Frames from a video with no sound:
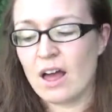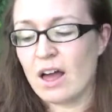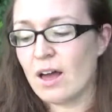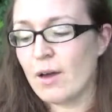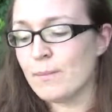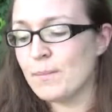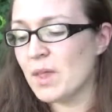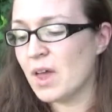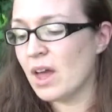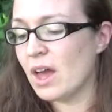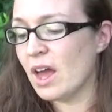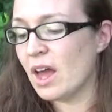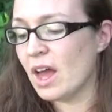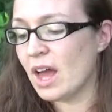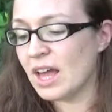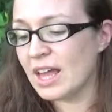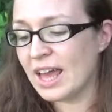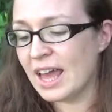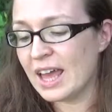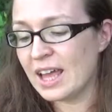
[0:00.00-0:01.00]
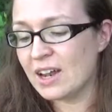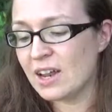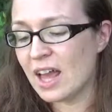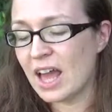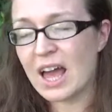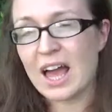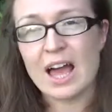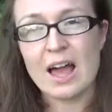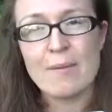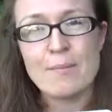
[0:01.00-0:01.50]
Um, Again,
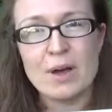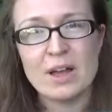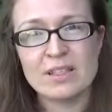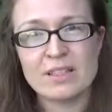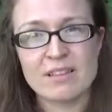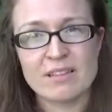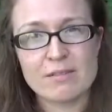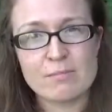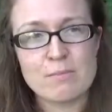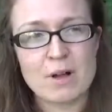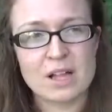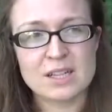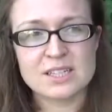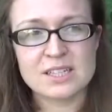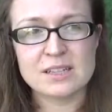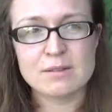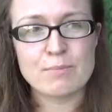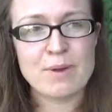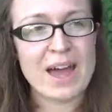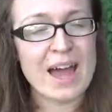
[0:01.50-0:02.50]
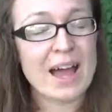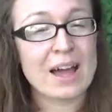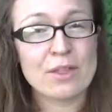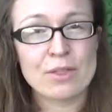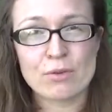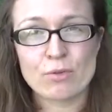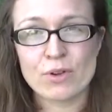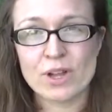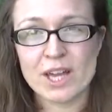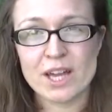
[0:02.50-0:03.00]
I bought this multi-pack
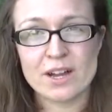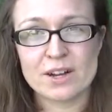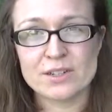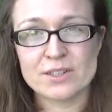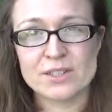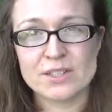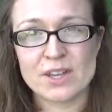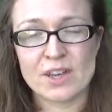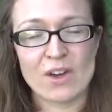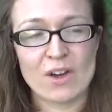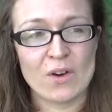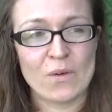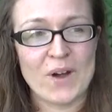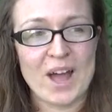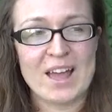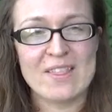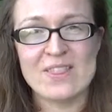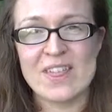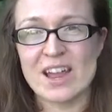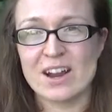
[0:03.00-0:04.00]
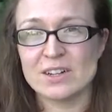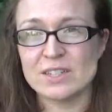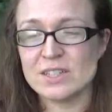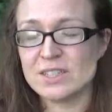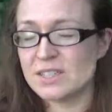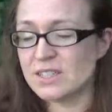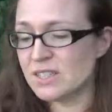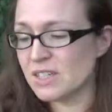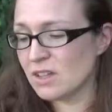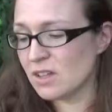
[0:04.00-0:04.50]
three years ago and they are
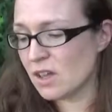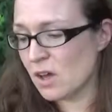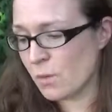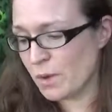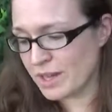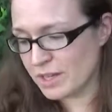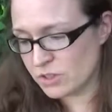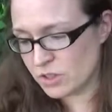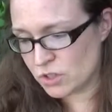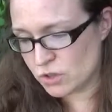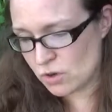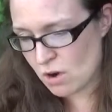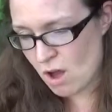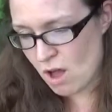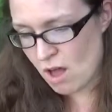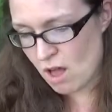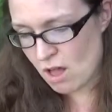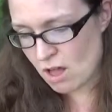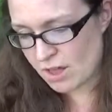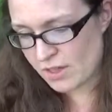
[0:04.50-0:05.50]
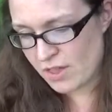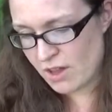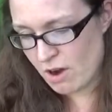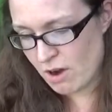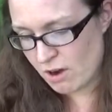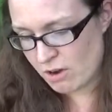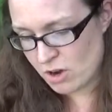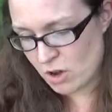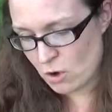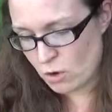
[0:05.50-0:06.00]
still going strong. There
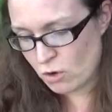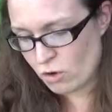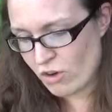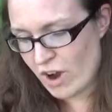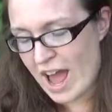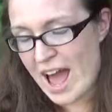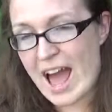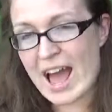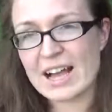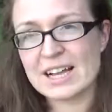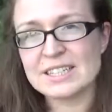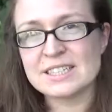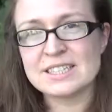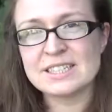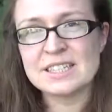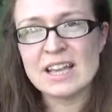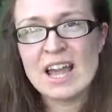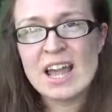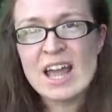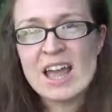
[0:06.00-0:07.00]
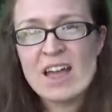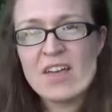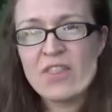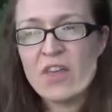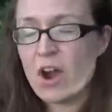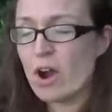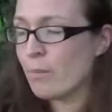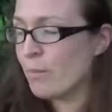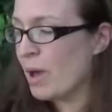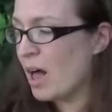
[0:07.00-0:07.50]
are no cracks.
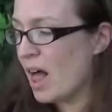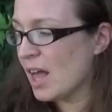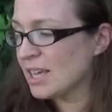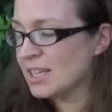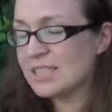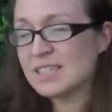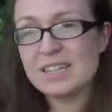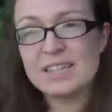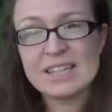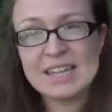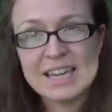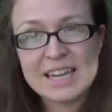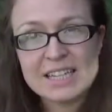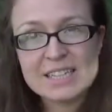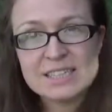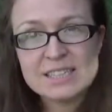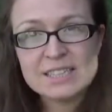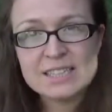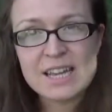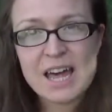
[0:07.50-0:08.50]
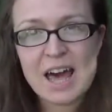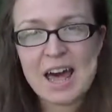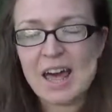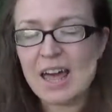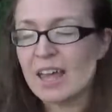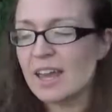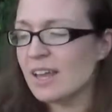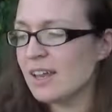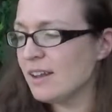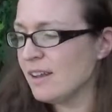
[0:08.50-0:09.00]
There are pockets on the
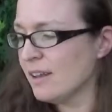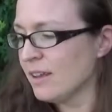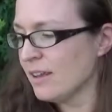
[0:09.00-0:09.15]
inside.